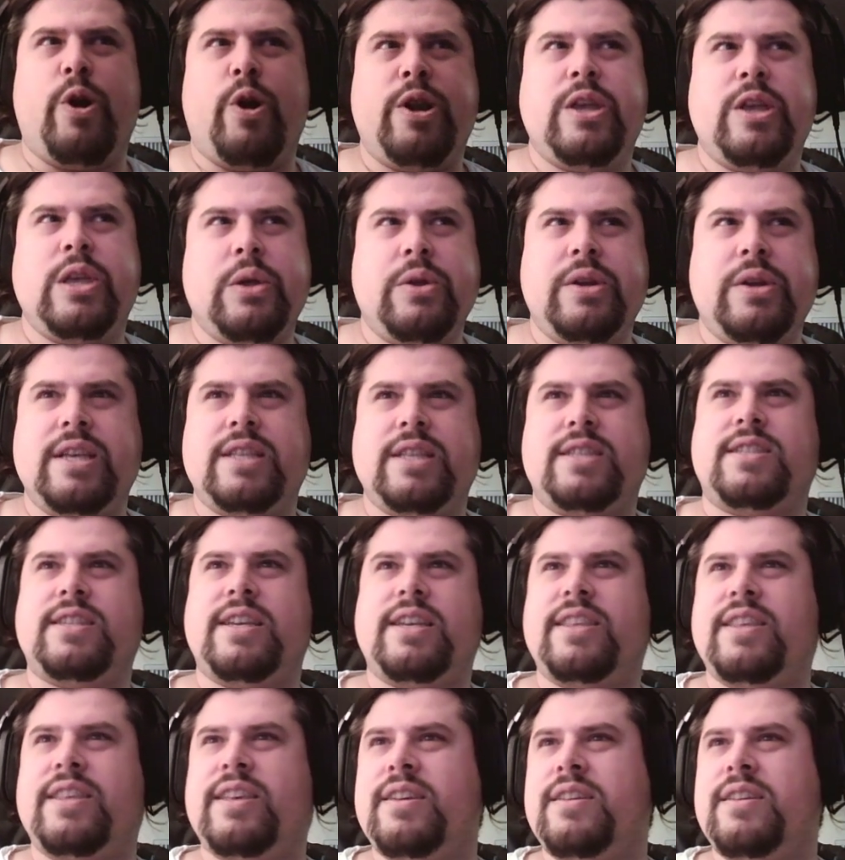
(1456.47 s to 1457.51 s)
units,
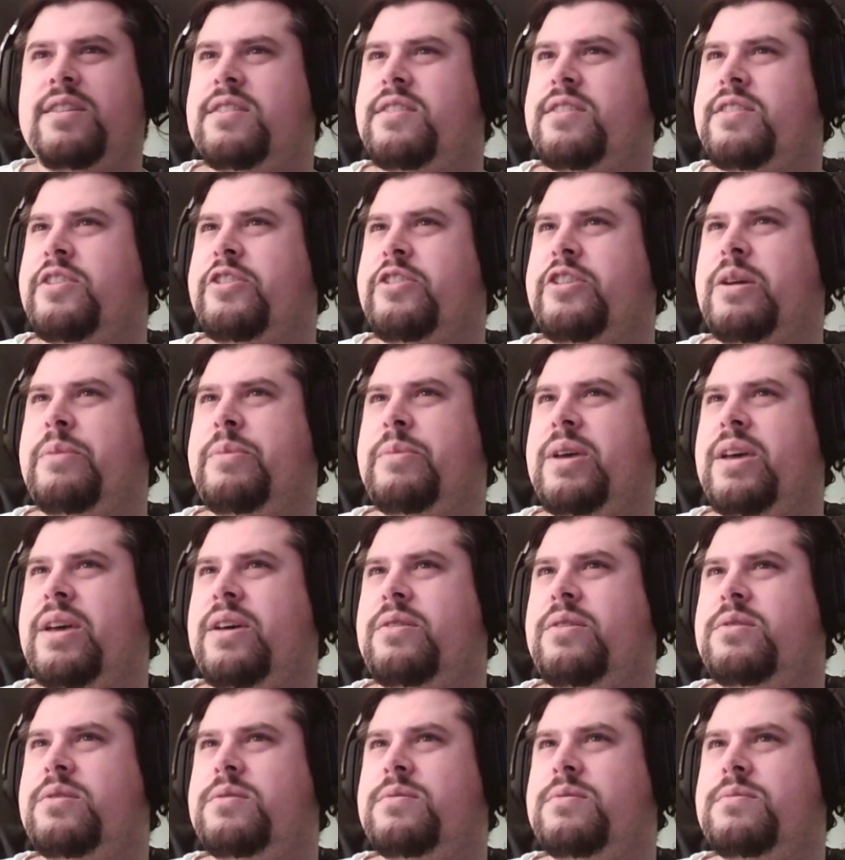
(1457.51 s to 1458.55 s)
I think, that are coming out.